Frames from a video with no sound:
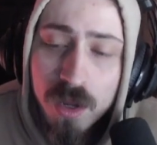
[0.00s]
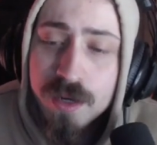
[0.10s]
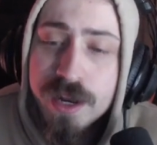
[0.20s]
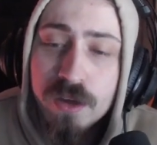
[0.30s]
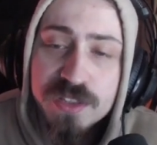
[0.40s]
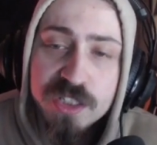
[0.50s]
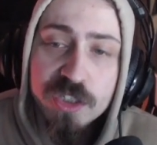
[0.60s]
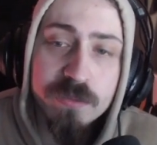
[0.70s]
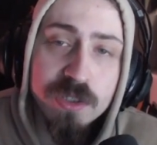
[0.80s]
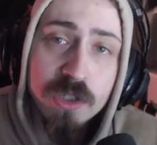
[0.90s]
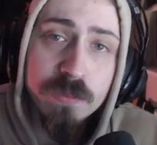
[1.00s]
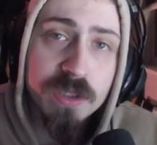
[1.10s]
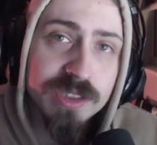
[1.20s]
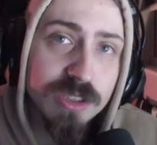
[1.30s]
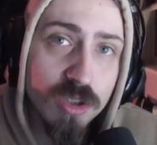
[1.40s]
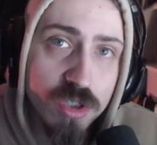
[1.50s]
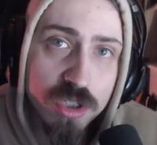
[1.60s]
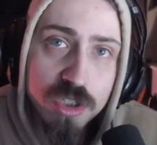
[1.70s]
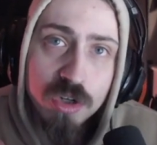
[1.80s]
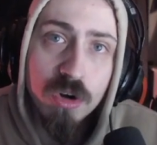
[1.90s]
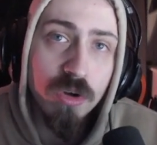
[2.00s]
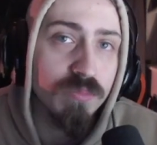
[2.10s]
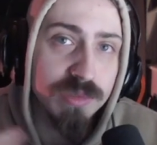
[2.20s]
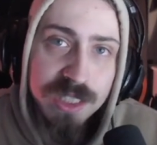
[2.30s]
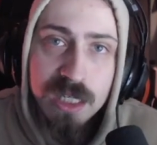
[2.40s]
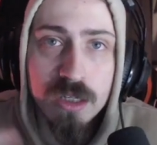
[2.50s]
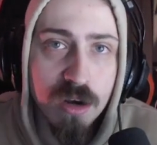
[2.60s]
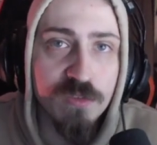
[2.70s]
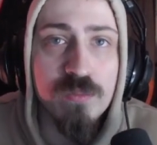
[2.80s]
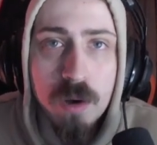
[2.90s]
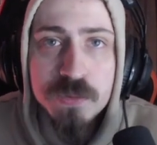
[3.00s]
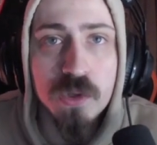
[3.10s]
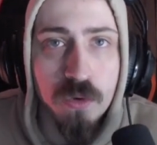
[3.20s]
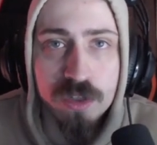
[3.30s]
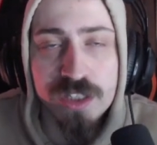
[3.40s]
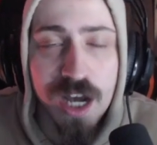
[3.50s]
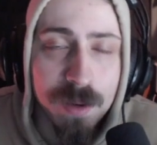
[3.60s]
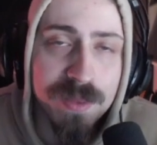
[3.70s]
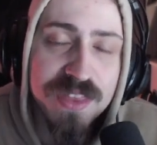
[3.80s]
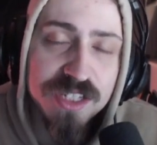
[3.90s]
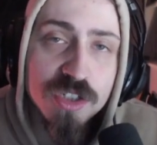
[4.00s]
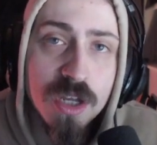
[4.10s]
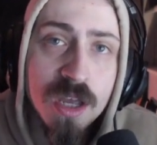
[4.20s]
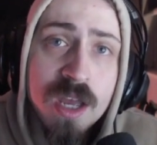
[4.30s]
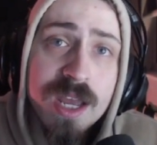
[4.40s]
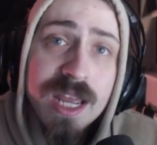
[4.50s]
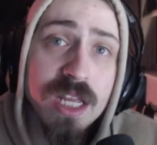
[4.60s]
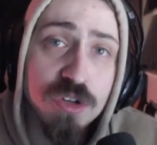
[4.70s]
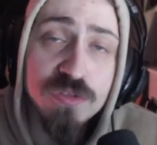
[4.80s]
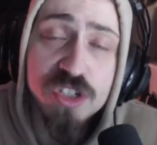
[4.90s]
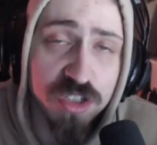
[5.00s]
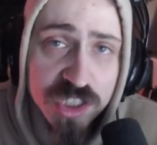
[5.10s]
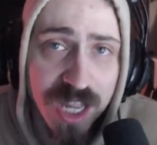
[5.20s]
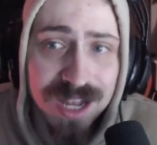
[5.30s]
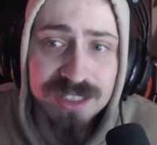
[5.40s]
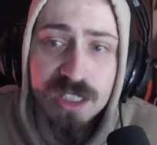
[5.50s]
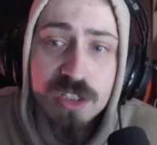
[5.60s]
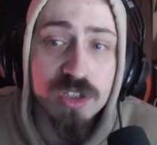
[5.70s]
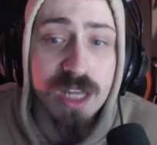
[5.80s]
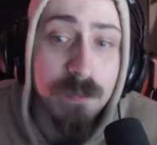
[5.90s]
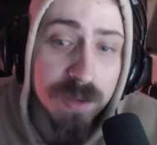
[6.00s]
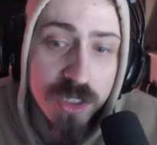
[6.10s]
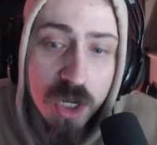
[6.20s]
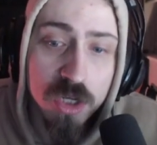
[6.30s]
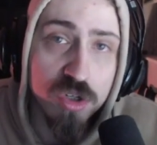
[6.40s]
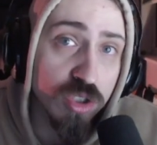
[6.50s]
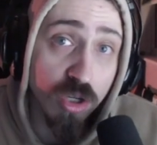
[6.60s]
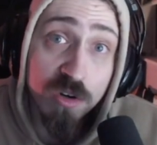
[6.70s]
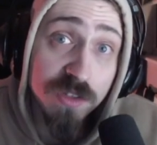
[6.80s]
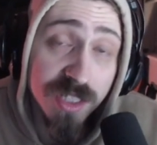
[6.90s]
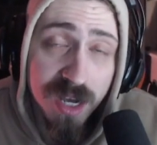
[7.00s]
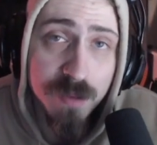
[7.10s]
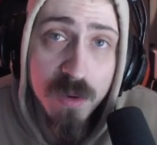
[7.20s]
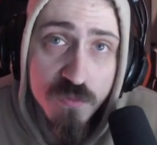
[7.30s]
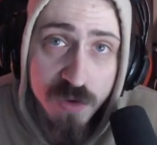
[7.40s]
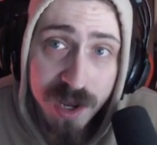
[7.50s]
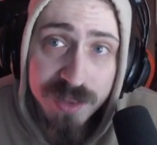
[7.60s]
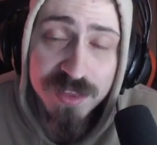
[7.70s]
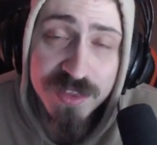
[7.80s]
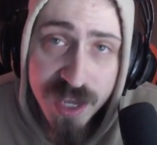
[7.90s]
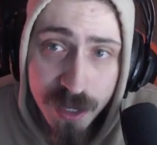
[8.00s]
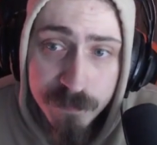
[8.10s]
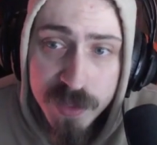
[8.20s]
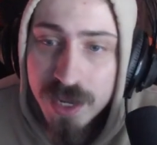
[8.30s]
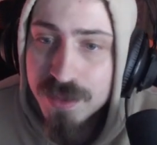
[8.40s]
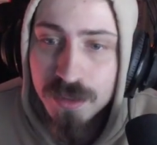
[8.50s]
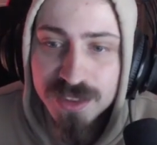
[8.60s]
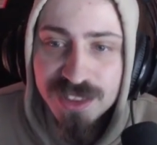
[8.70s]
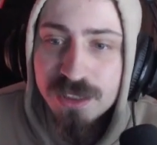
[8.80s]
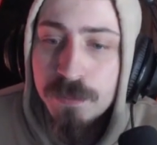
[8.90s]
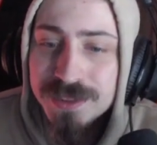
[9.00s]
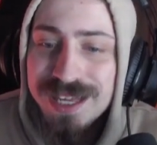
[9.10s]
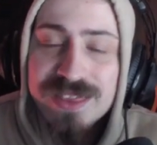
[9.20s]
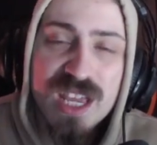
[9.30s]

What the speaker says: Now, this is going to be good because in dungeons, you're killing off mobs all the time, and that's going to increase your stacks and your damage just over time right there. Now, it's as simple as that.